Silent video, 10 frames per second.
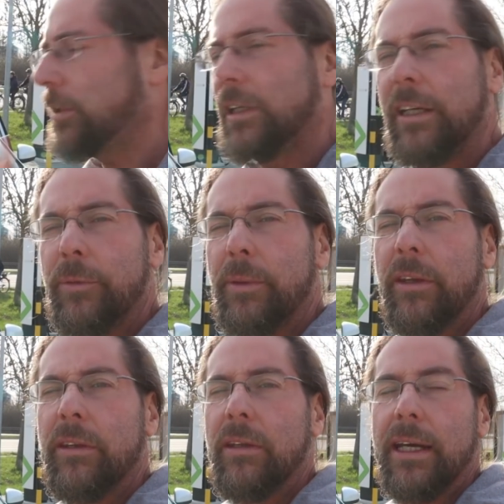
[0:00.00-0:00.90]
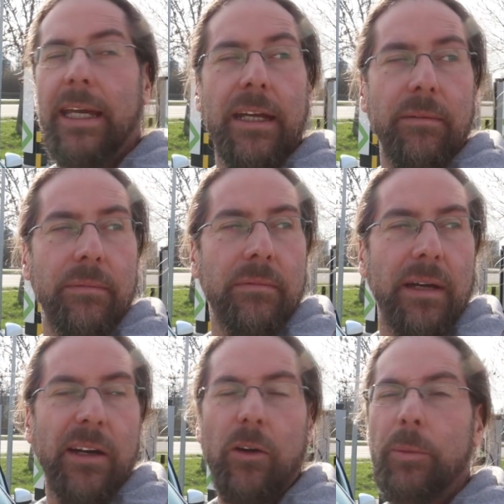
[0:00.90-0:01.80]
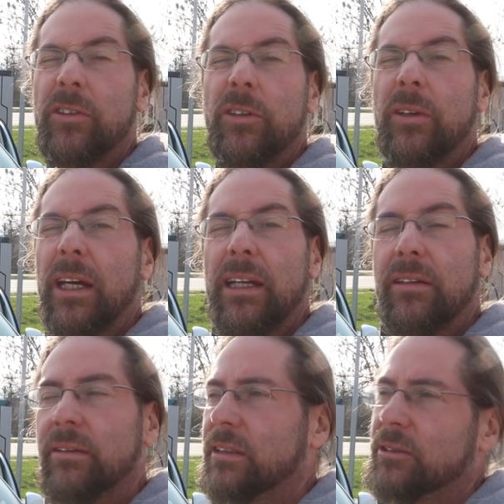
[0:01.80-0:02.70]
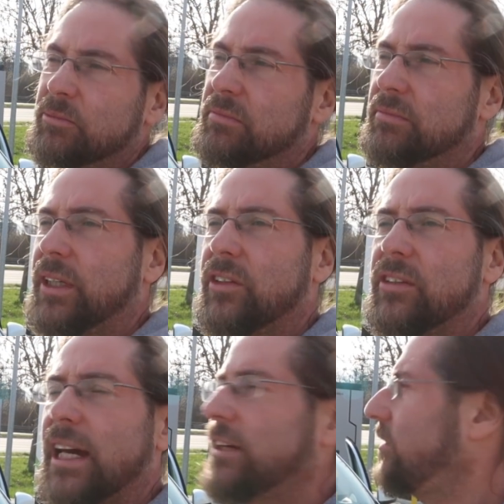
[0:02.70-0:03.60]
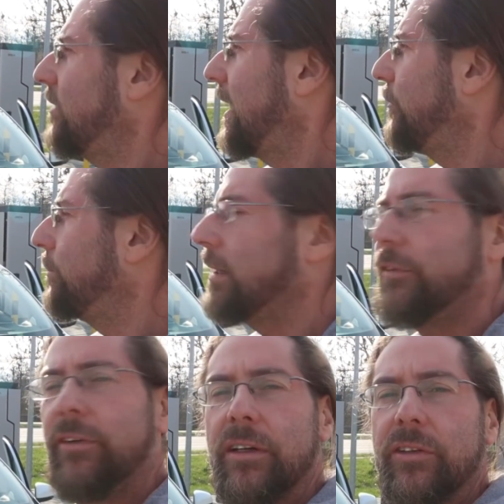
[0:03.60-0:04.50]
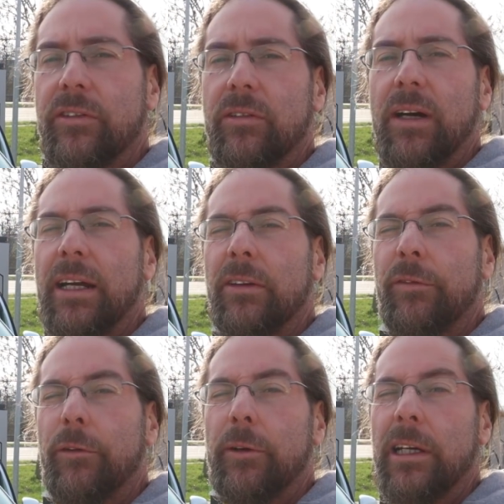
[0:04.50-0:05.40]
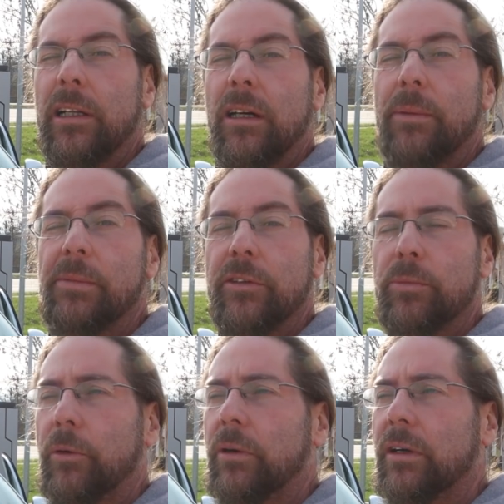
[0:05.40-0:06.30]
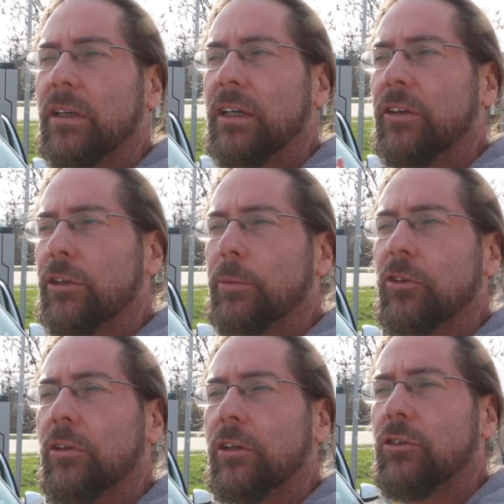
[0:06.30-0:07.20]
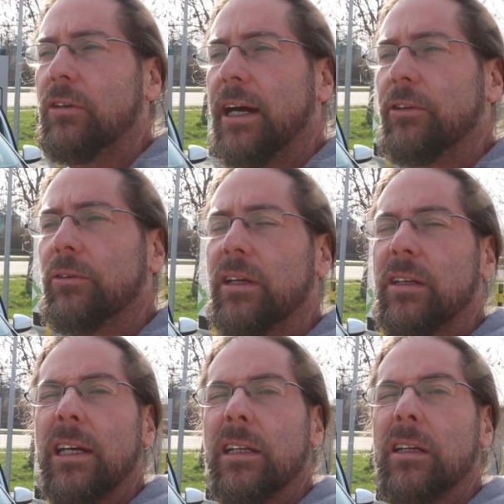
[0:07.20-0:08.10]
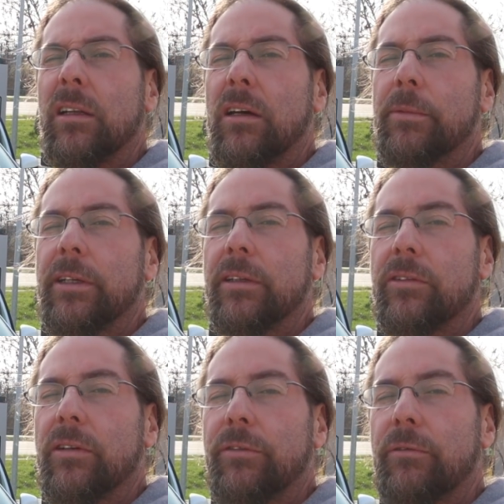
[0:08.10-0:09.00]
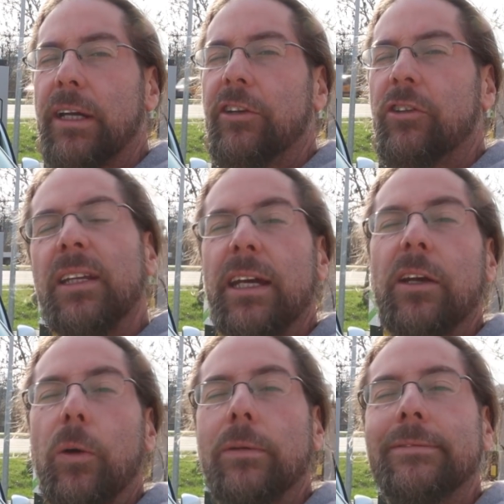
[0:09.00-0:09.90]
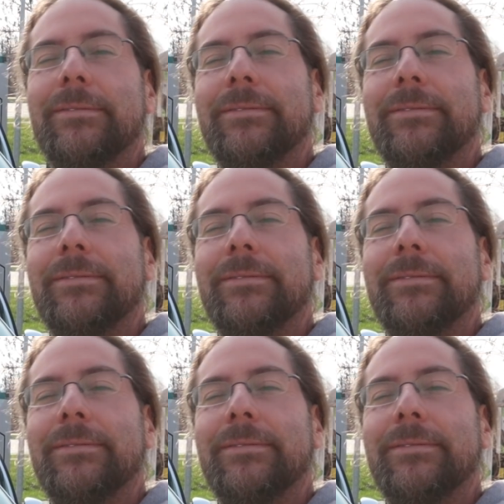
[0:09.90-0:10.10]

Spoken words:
I will leave with, again, I always do that. It's nice to have a buffer, so 40 kilometers more. So it would charge to 110 kilometers of range and then go.